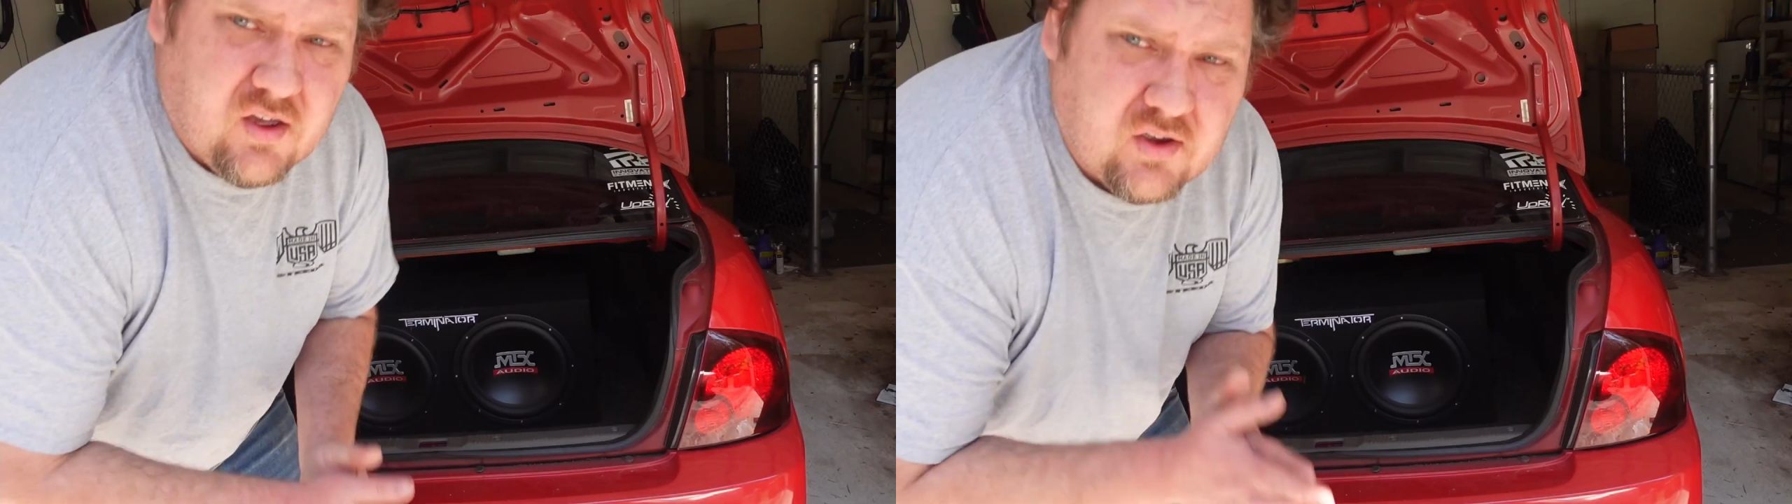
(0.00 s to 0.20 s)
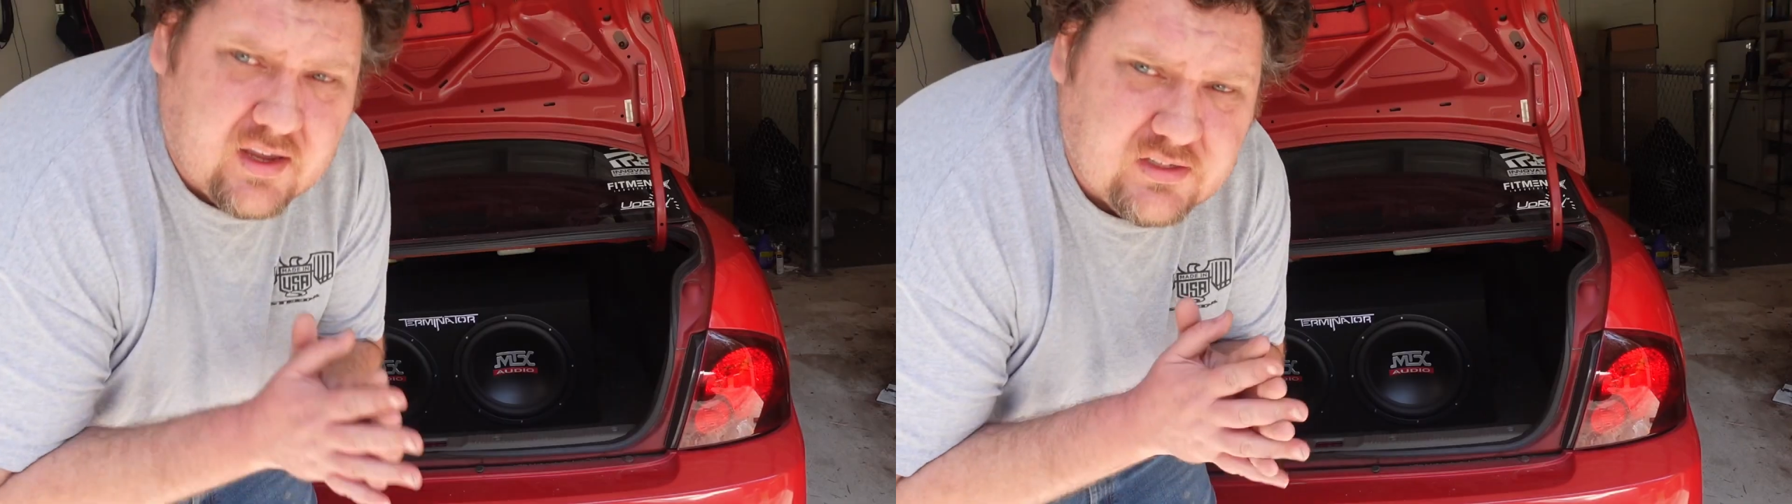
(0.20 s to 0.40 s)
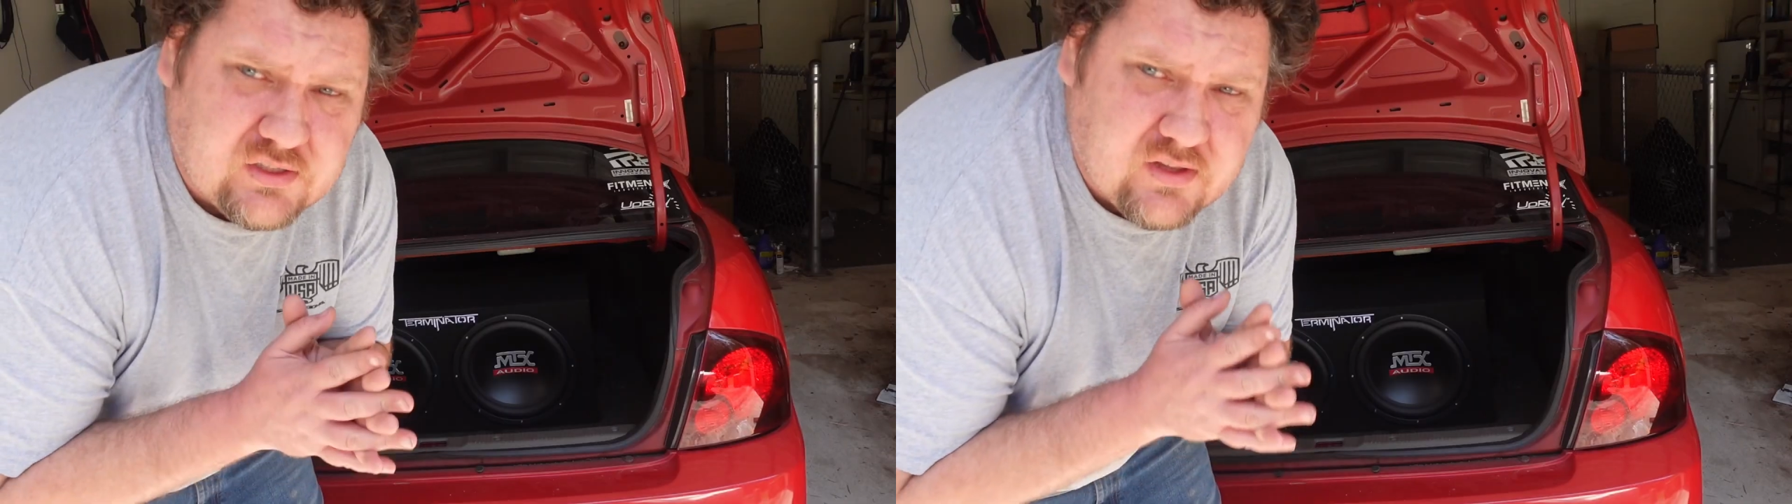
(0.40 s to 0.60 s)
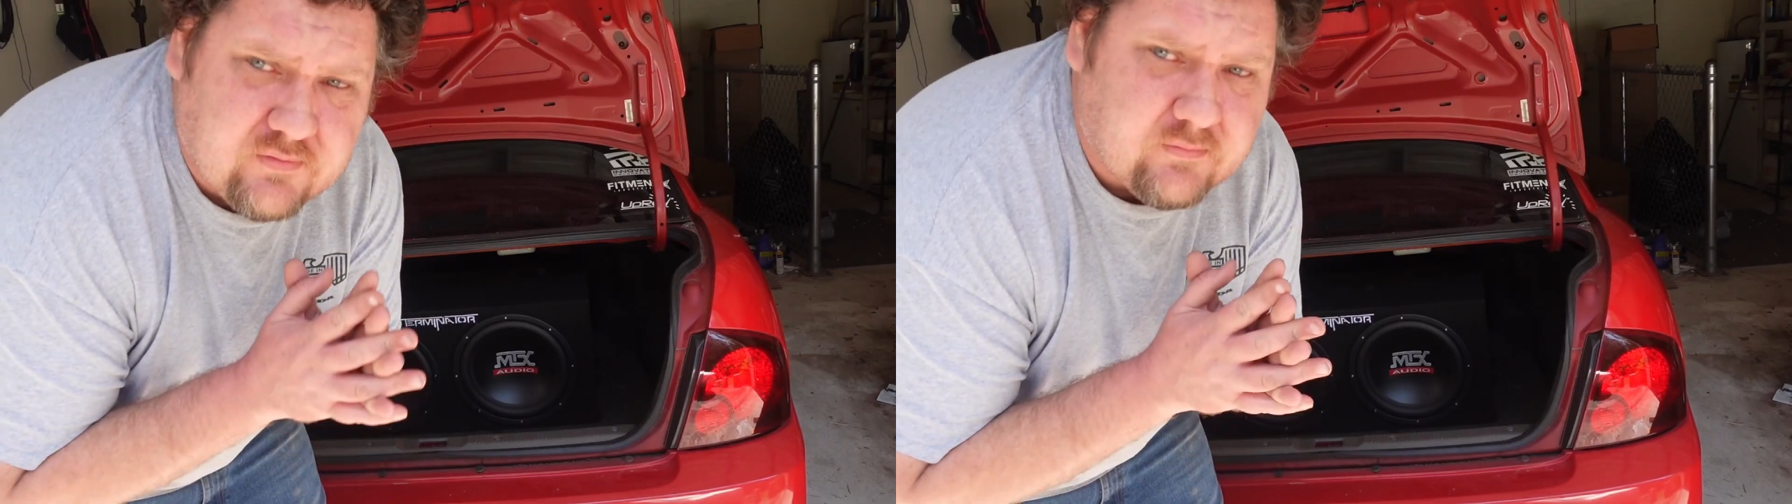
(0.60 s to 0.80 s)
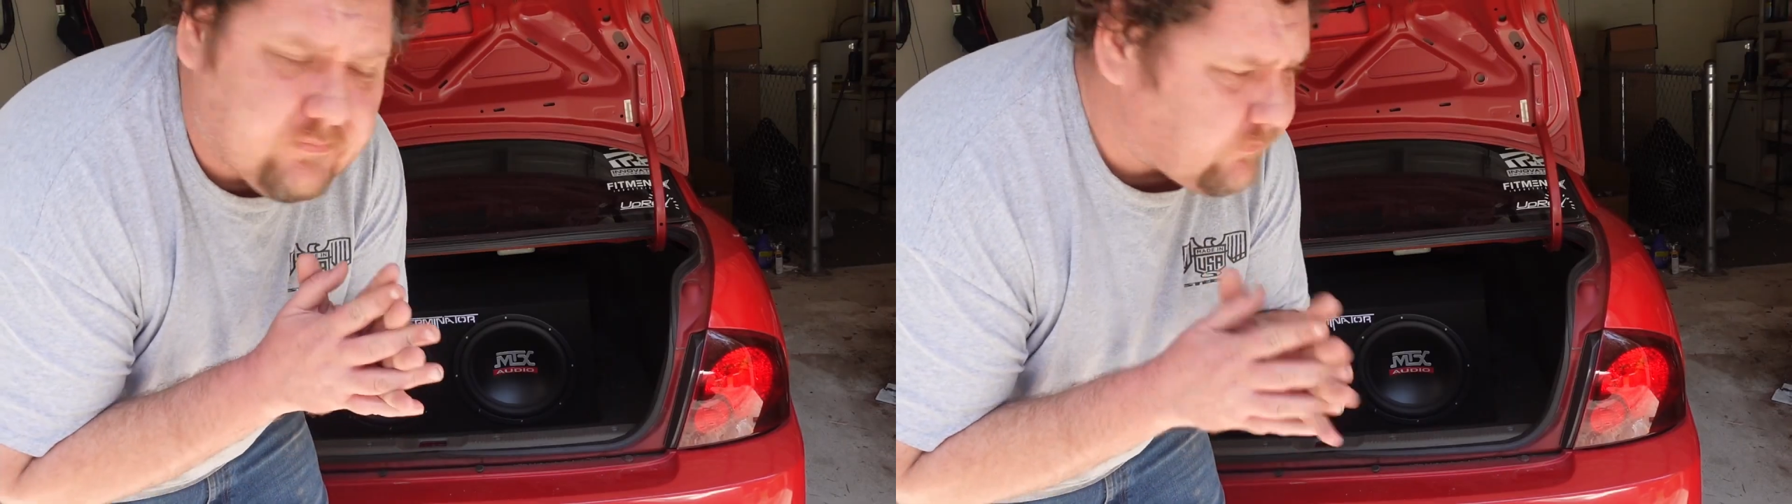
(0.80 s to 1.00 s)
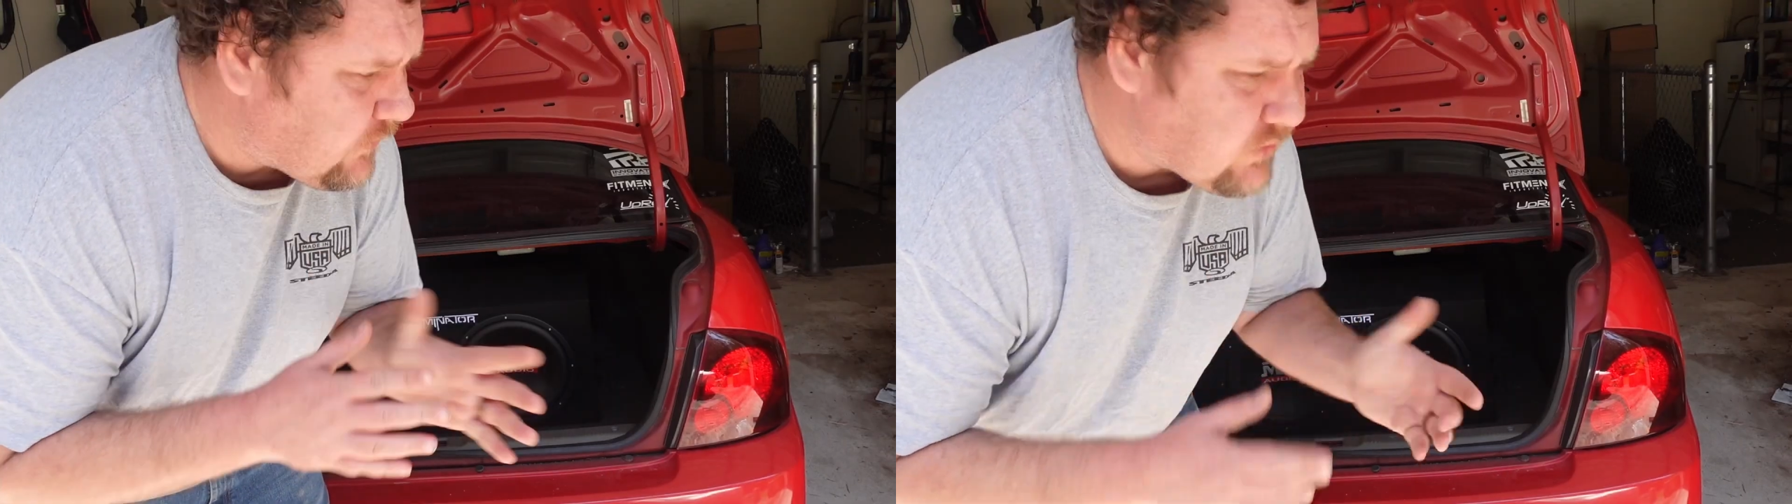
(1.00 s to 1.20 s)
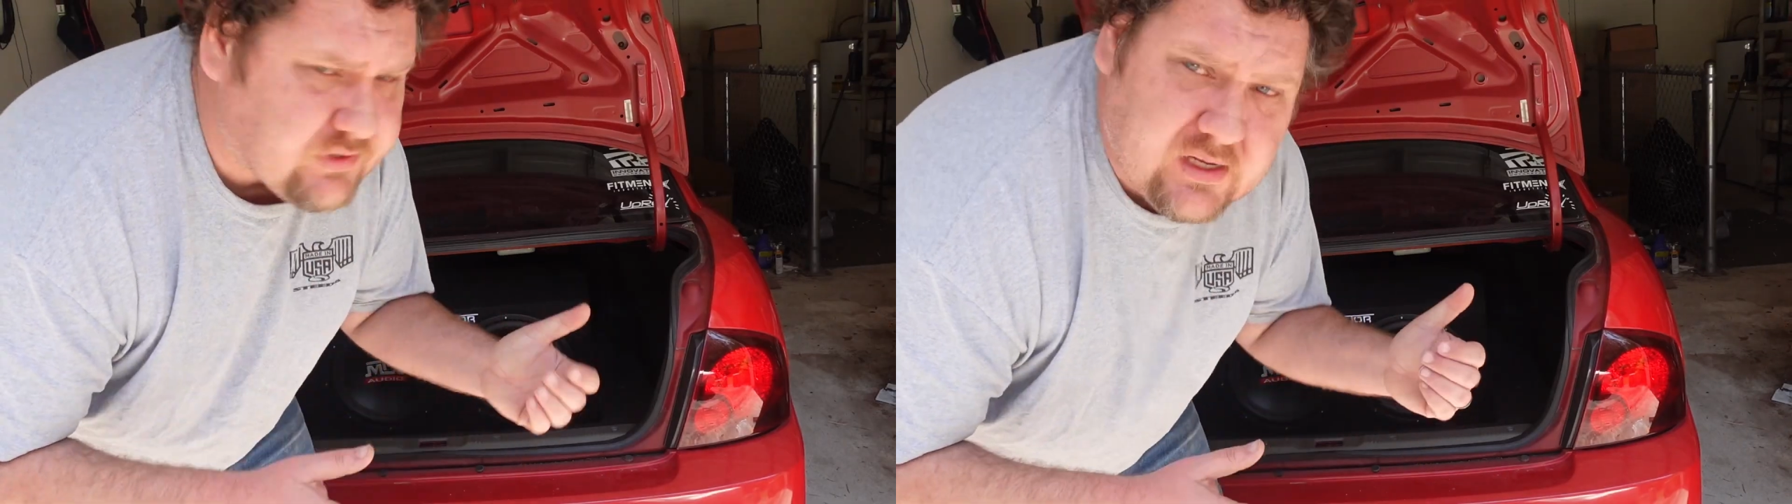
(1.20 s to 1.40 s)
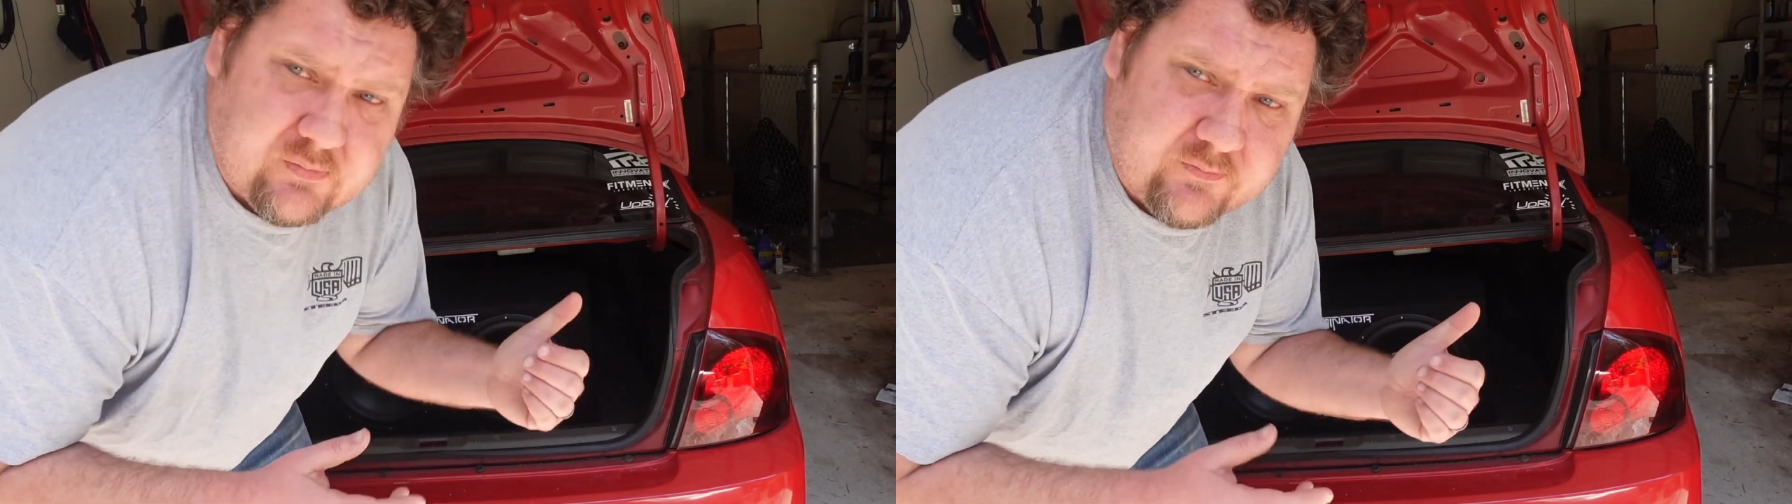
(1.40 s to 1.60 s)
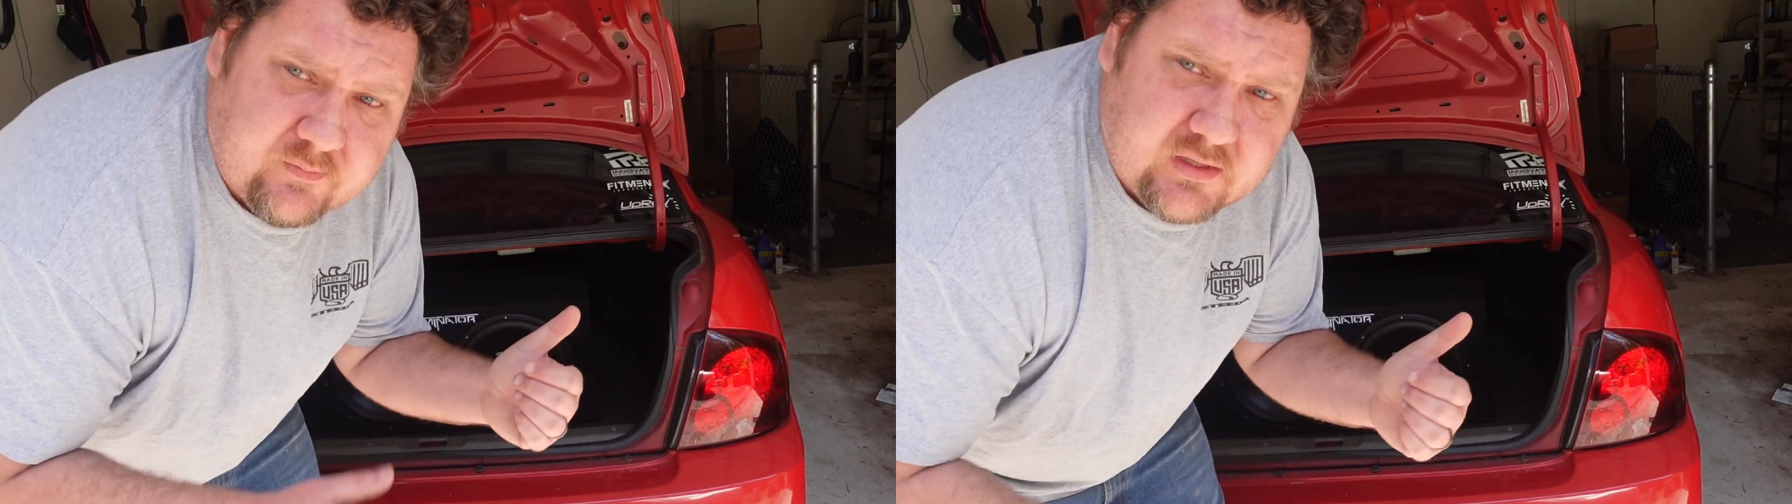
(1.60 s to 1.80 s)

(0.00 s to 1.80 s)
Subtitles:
Okay, so the first step